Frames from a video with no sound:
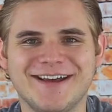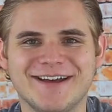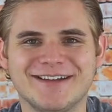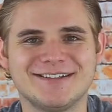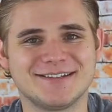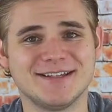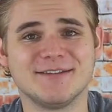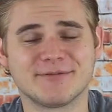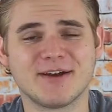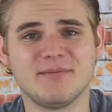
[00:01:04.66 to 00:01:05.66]
uh, to see
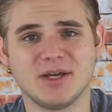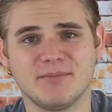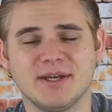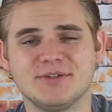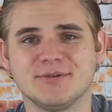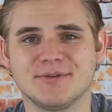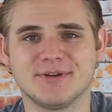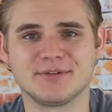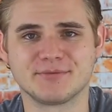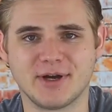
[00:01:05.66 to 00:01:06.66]
the framing and make sure
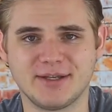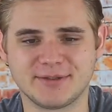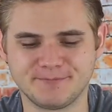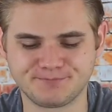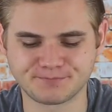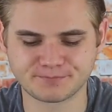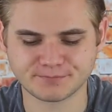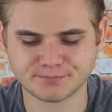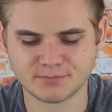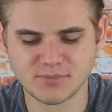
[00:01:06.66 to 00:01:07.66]
that it's right.
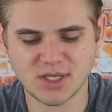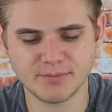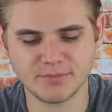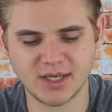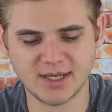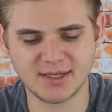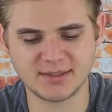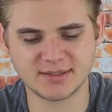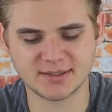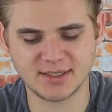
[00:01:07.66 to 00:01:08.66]

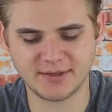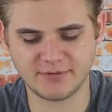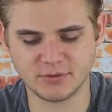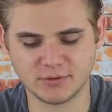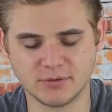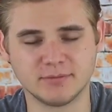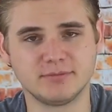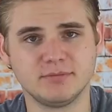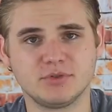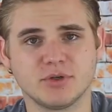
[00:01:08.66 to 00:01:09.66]
And if you're
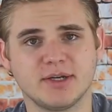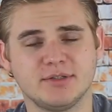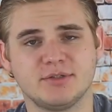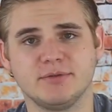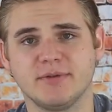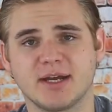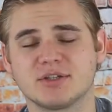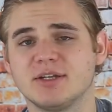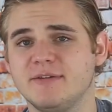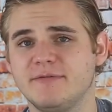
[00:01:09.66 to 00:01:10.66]
trying to
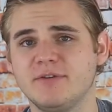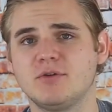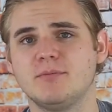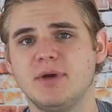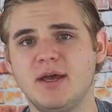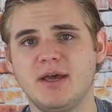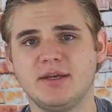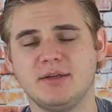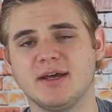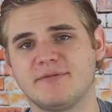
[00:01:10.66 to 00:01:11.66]
actually film,
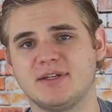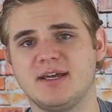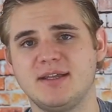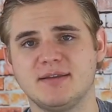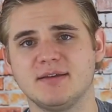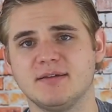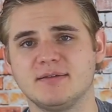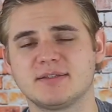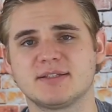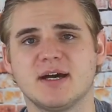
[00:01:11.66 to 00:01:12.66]
you'd have to hit the
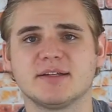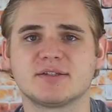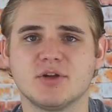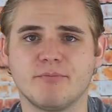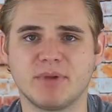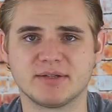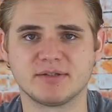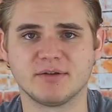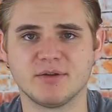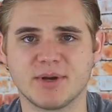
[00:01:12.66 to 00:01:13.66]
start stop
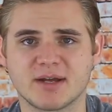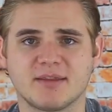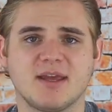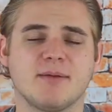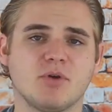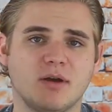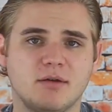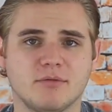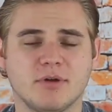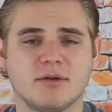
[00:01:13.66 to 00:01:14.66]
button on the back of the camera,
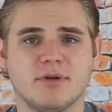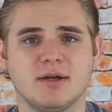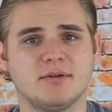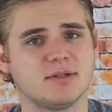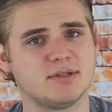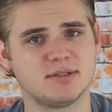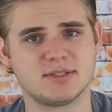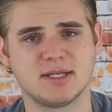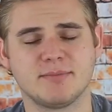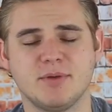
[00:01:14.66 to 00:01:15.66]
run around,
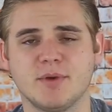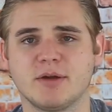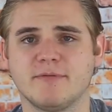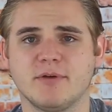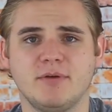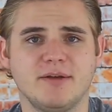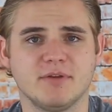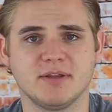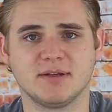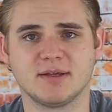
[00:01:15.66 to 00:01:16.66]
set up your microphone,
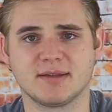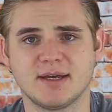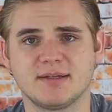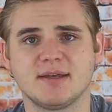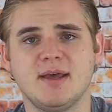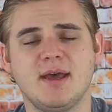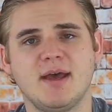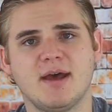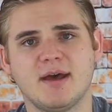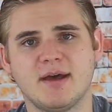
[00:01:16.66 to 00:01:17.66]
everything like that,
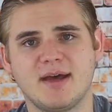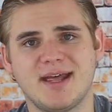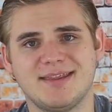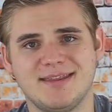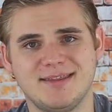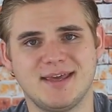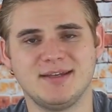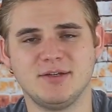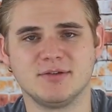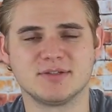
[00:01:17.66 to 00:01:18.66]
uh, and
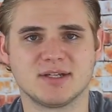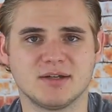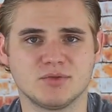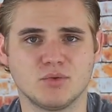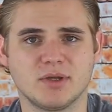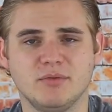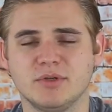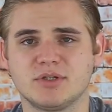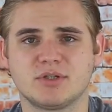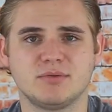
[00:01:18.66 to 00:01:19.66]
then you can start talking,
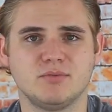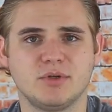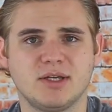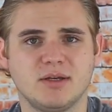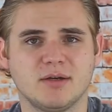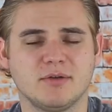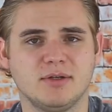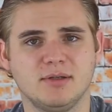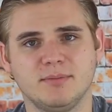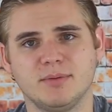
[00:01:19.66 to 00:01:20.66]
which would incur a
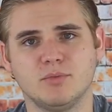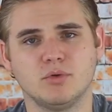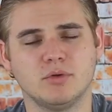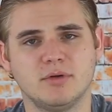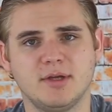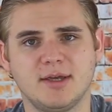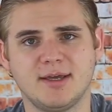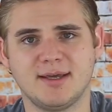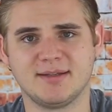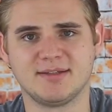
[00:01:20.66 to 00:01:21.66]
little bit more
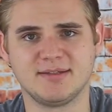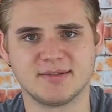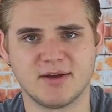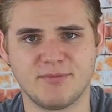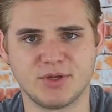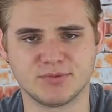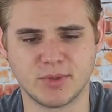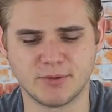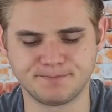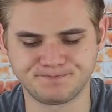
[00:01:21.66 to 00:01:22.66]
editing time as
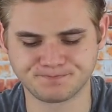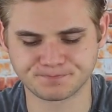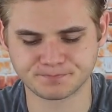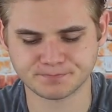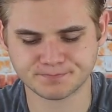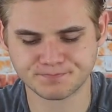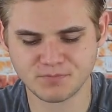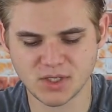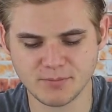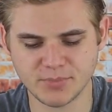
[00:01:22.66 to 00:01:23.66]
well.
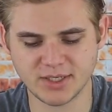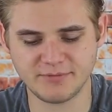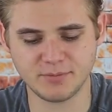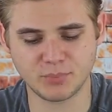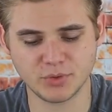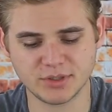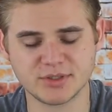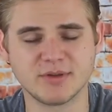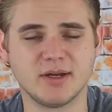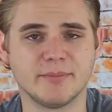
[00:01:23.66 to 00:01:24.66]
But if you put it
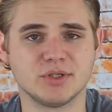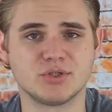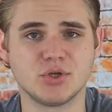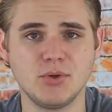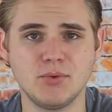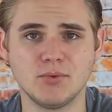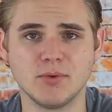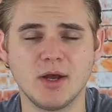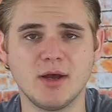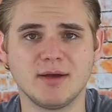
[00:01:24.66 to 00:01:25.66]
to the number two
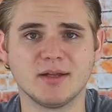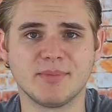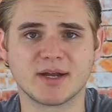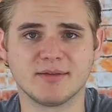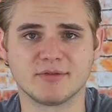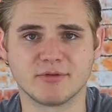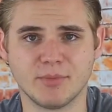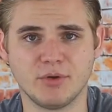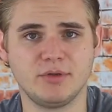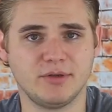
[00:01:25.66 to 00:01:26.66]
on the back of this
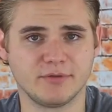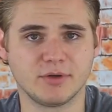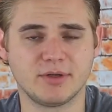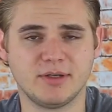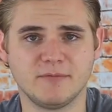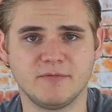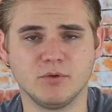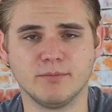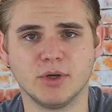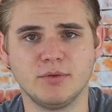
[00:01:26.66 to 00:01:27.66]
remote and you've got it in
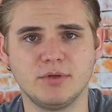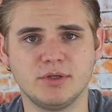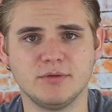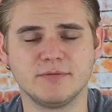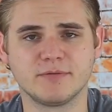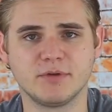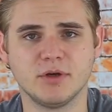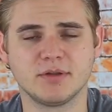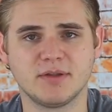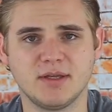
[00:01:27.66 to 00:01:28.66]
film mode, you've
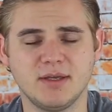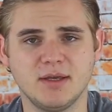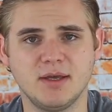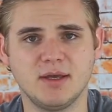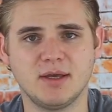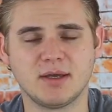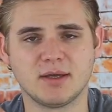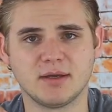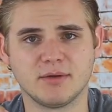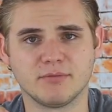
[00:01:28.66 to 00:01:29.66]
got the
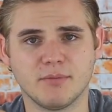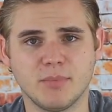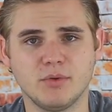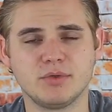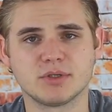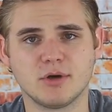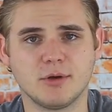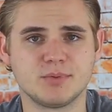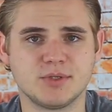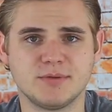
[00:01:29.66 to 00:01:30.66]
uh, remote
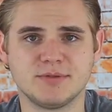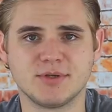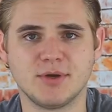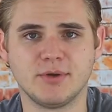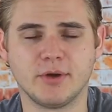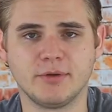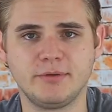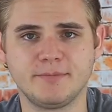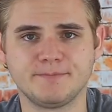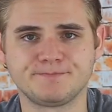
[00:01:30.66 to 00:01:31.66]
option turned on,